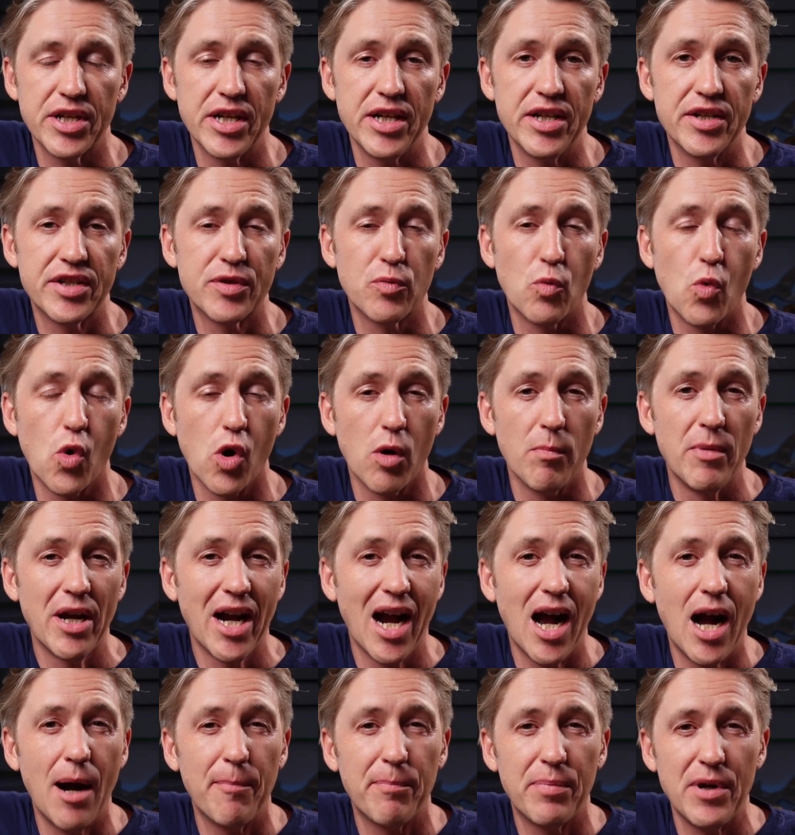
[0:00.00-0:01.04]
it is
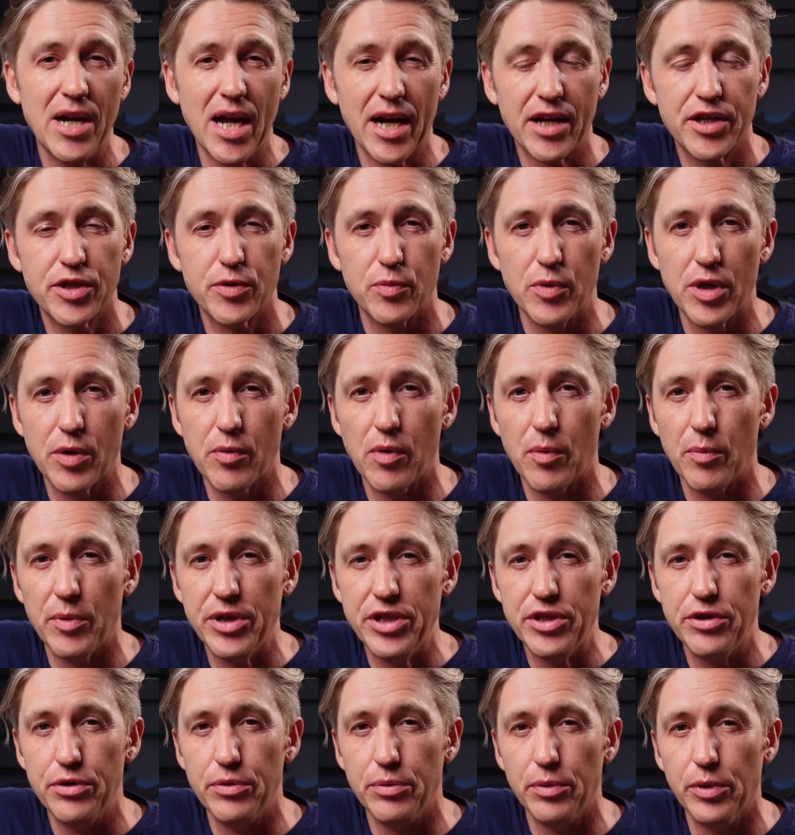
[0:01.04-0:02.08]
warming up next week when
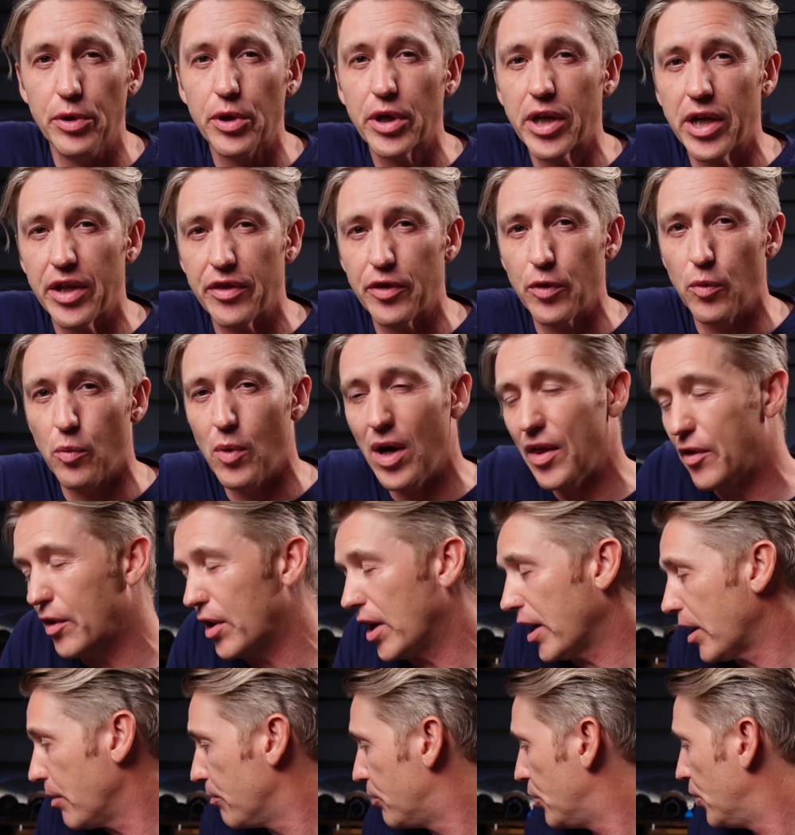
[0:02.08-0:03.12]
we do look at the
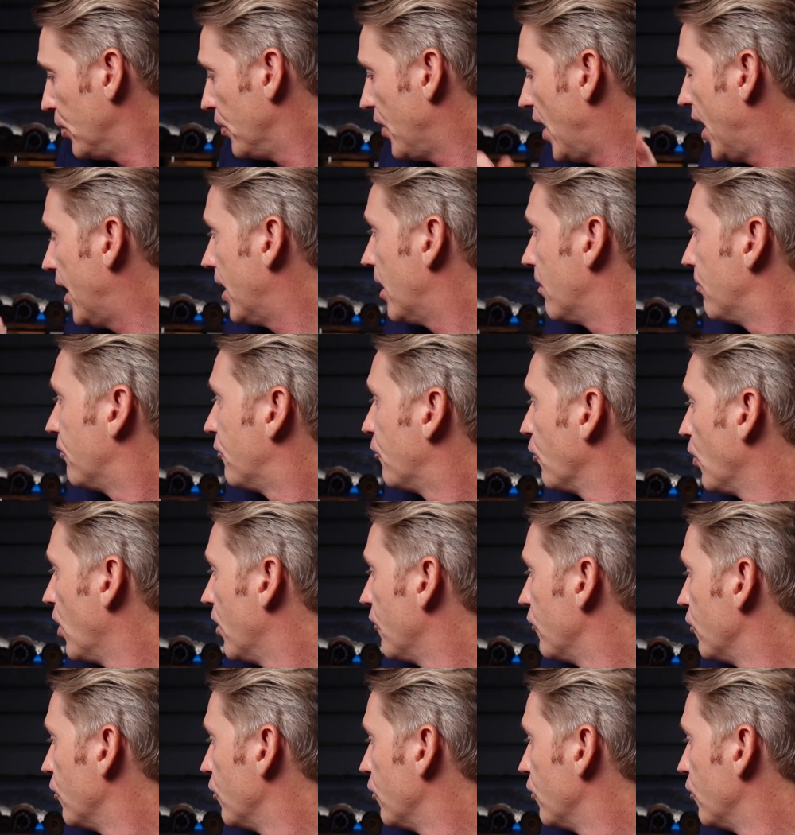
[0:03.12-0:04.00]
weather. I can pull that up for